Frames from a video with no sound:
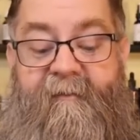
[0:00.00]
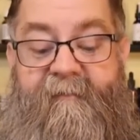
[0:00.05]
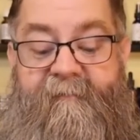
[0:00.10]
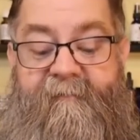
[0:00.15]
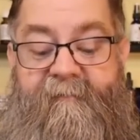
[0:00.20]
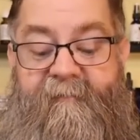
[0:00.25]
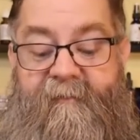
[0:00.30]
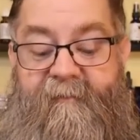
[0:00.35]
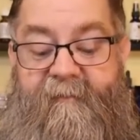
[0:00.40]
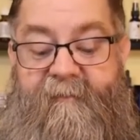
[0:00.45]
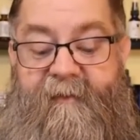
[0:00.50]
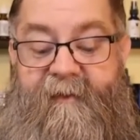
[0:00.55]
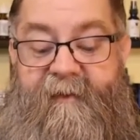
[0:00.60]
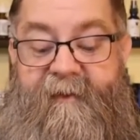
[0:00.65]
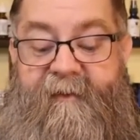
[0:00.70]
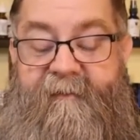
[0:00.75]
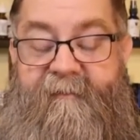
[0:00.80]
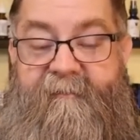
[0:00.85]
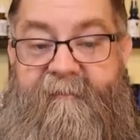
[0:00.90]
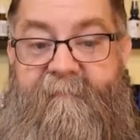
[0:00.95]

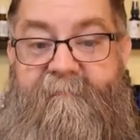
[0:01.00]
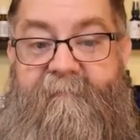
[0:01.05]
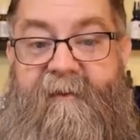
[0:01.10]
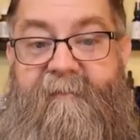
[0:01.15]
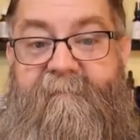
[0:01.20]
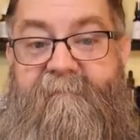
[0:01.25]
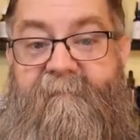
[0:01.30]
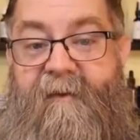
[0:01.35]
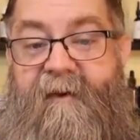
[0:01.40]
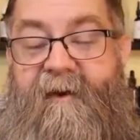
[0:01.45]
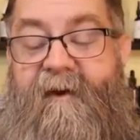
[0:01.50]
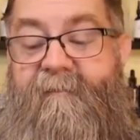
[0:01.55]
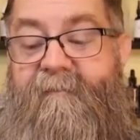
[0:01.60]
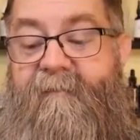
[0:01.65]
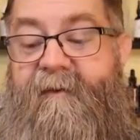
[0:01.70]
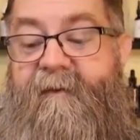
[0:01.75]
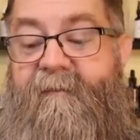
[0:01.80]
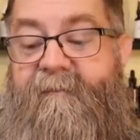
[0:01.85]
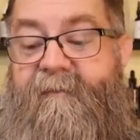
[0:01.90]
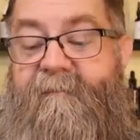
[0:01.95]
So the beard balm,
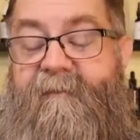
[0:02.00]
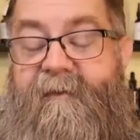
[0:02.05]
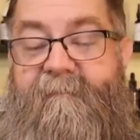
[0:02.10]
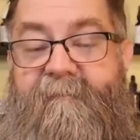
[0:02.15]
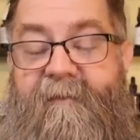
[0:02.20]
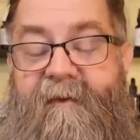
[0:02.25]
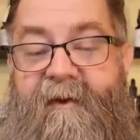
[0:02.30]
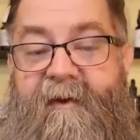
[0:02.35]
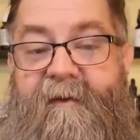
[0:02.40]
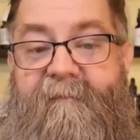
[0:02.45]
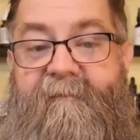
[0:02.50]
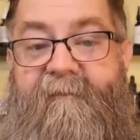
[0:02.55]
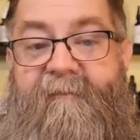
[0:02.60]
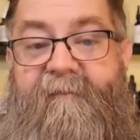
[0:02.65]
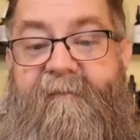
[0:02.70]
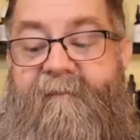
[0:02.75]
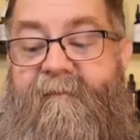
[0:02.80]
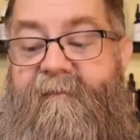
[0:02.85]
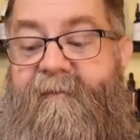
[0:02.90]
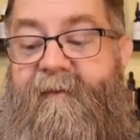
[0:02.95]
when it comes to beard balm,
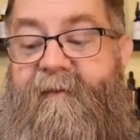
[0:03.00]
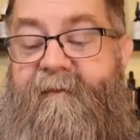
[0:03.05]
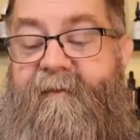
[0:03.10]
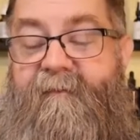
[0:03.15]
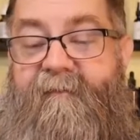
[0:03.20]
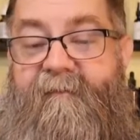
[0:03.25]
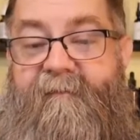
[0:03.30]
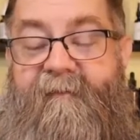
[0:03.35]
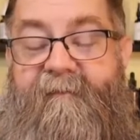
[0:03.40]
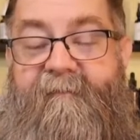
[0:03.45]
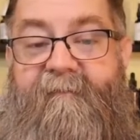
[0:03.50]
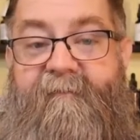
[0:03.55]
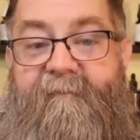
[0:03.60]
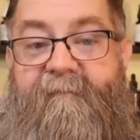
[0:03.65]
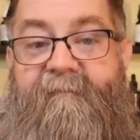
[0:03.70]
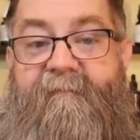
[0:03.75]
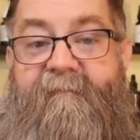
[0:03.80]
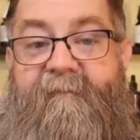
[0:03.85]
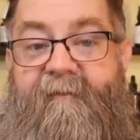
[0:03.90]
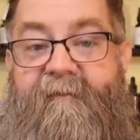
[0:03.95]
just, you know, it does
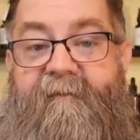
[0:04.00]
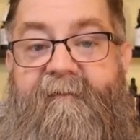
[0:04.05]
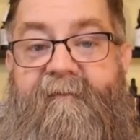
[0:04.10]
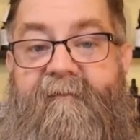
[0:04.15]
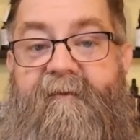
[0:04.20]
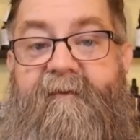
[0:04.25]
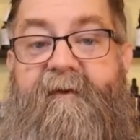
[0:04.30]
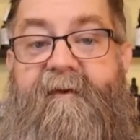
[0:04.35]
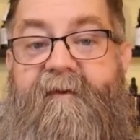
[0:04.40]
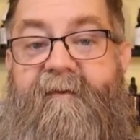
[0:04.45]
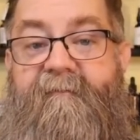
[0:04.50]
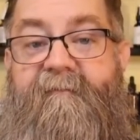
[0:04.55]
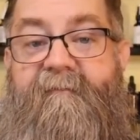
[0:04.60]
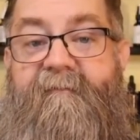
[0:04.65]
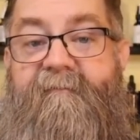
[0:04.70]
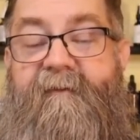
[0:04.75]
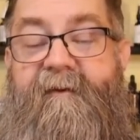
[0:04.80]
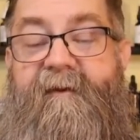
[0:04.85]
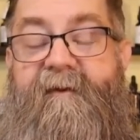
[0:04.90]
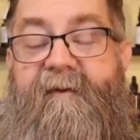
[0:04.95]
do a
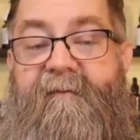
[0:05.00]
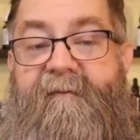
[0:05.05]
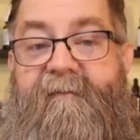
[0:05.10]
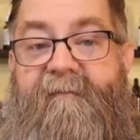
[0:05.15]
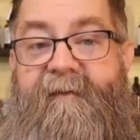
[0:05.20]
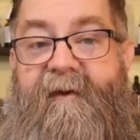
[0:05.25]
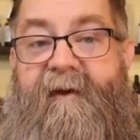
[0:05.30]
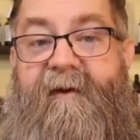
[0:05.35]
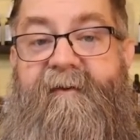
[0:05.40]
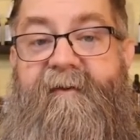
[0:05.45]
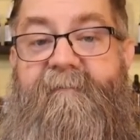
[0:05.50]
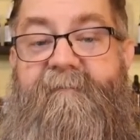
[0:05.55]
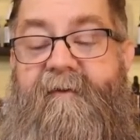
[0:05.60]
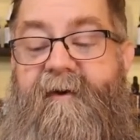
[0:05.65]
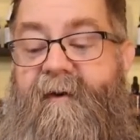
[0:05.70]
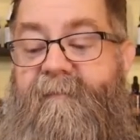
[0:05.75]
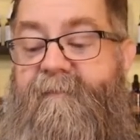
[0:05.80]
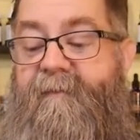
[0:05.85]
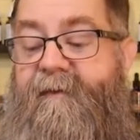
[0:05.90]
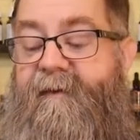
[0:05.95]
really good styling
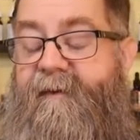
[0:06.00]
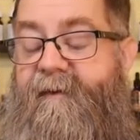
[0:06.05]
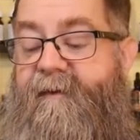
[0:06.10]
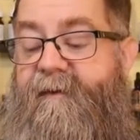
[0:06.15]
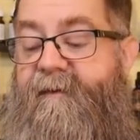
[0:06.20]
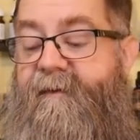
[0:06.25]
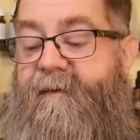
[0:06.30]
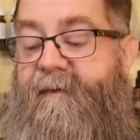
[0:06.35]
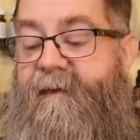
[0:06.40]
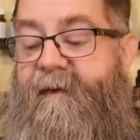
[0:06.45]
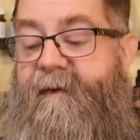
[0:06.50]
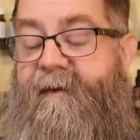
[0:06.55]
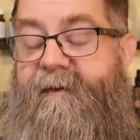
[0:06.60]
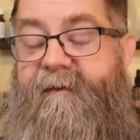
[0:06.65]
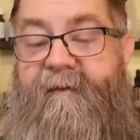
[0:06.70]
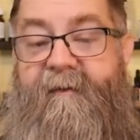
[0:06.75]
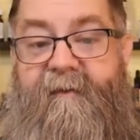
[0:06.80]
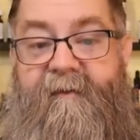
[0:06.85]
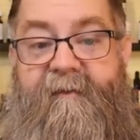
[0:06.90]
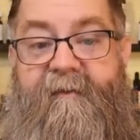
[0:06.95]
property,
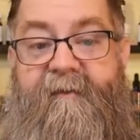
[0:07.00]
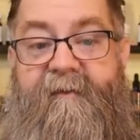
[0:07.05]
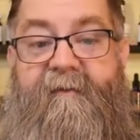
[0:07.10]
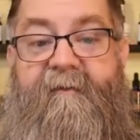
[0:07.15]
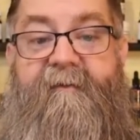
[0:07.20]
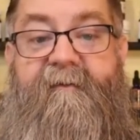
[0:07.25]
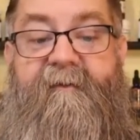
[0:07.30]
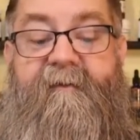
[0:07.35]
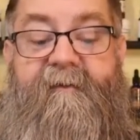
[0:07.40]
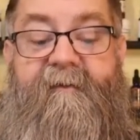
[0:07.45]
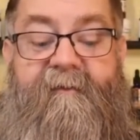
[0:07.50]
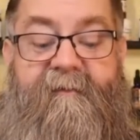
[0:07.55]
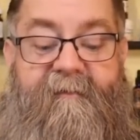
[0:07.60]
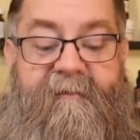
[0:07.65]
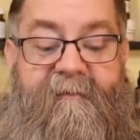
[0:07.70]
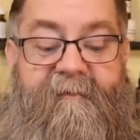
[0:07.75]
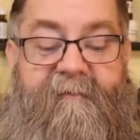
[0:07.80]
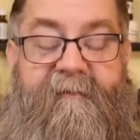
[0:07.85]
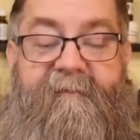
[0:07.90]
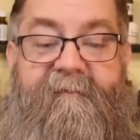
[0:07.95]
and you know,
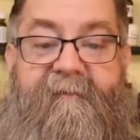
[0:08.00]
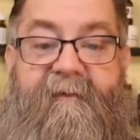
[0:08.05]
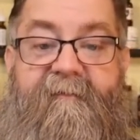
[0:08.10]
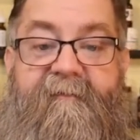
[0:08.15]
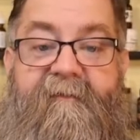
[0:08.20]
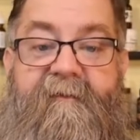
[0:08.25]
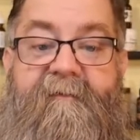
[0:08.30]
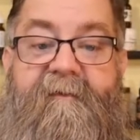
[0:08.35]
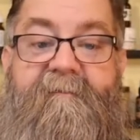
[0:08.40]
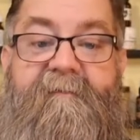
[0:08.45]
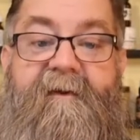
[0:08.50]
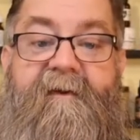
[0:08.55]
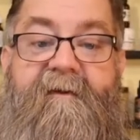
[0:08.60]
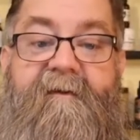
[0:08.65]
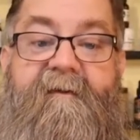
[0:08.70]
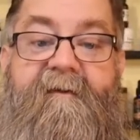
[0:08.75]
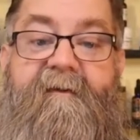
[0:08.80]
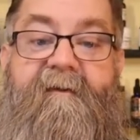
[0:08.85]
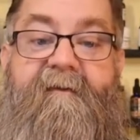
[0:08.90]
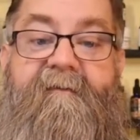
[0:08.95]
this softens the
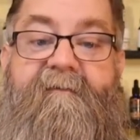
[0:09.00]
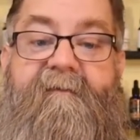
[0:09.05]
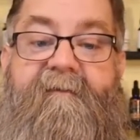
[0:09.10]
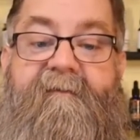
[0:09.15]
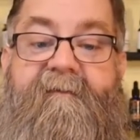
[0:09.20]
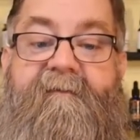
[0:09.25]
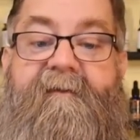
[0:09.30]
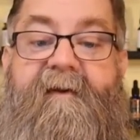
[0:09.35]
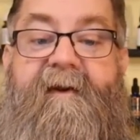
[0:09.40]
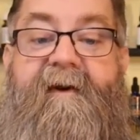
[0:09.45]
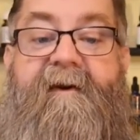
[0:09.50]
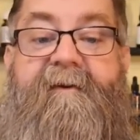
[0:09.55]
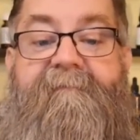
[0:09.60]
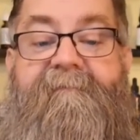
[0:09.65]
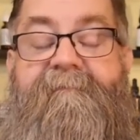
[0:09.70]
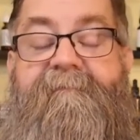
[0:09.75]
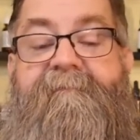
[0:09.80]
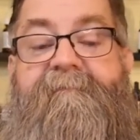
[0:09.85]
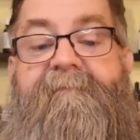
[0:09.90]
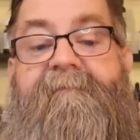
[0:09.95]
beard, you know, just a
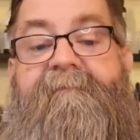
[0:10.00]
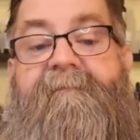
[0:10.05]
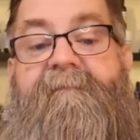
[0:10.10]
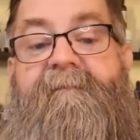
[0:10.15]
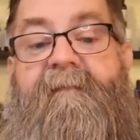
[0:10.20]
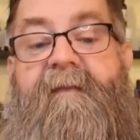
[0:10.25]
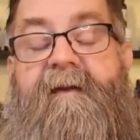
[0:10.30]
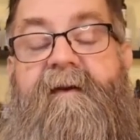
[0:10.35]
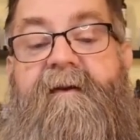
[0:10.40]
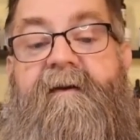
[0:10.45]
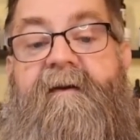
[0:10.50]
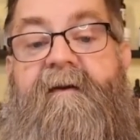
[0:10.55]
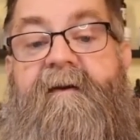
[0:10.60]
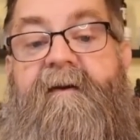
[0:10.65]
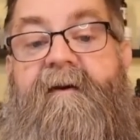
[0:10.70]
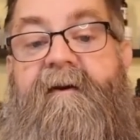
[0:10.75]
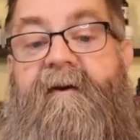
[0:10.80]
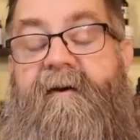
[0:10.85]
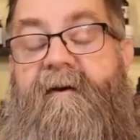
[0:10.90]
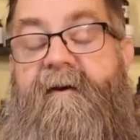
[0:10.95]

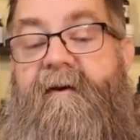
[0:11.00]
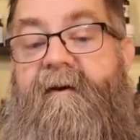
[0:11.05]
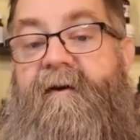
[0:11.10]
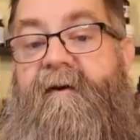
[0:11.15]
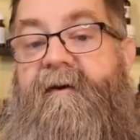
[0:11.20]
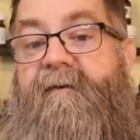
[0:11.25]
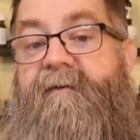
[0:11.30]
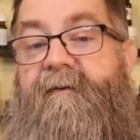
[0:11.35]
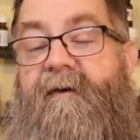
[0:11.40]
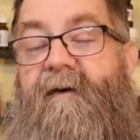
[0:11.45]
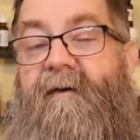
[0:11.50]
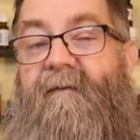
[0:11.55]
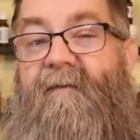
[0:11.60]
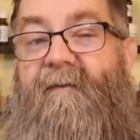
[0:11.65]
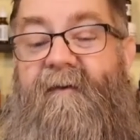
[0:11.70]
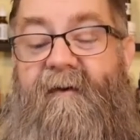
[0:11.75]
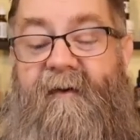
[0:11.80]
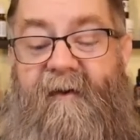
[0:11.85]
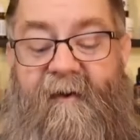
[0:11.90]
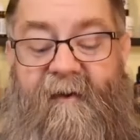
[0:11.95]
tad. So
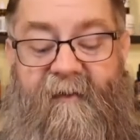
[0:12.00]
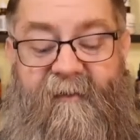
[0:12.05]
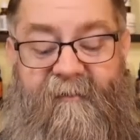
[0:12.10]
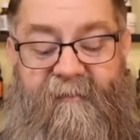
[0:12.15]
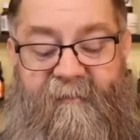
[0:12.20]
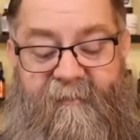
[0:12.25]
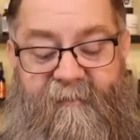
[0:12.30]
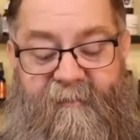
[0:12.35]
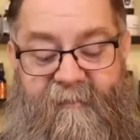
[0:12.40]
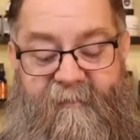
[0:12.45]
overall,